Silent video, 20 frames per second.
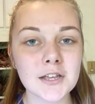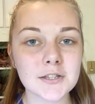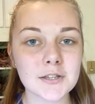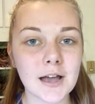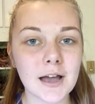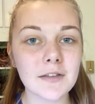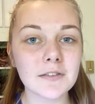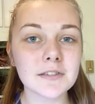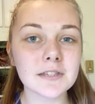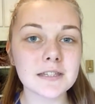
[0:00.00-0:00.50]

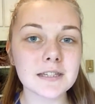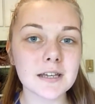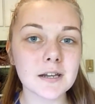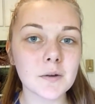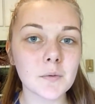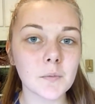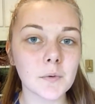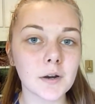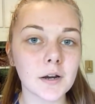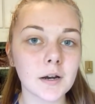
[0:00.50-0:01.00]
So how this is
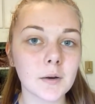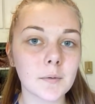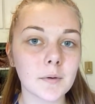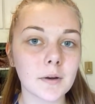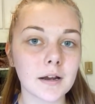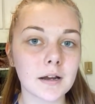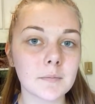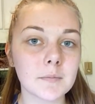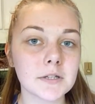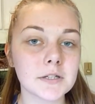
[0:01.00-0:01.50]
gonna work,
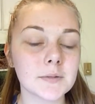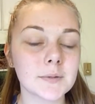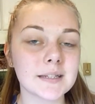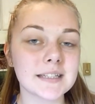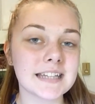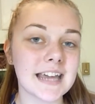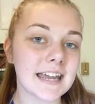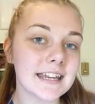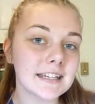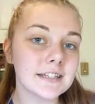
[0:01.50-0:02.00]
we're gonna be
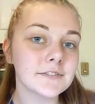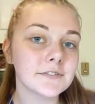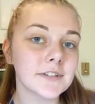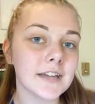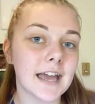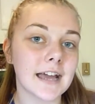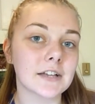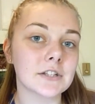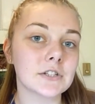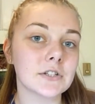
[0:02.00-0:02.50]
doing 10
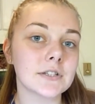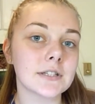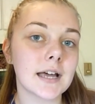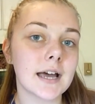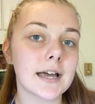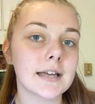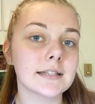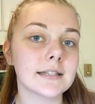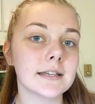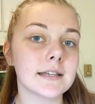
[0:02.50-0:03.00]
different
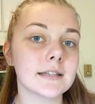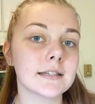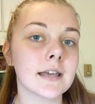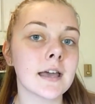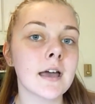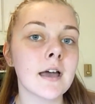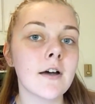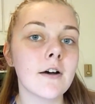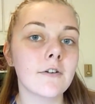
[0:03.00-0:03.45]
exercises.